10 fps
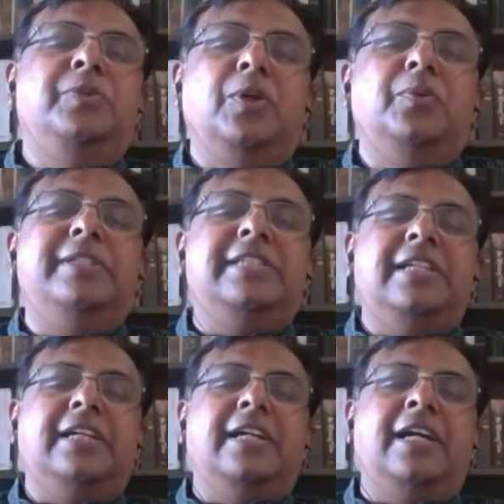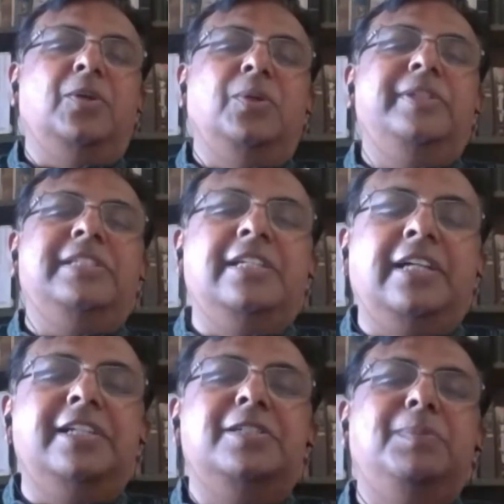always
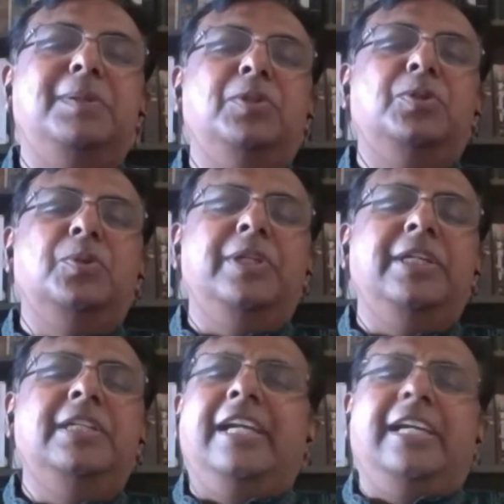encourage people to read.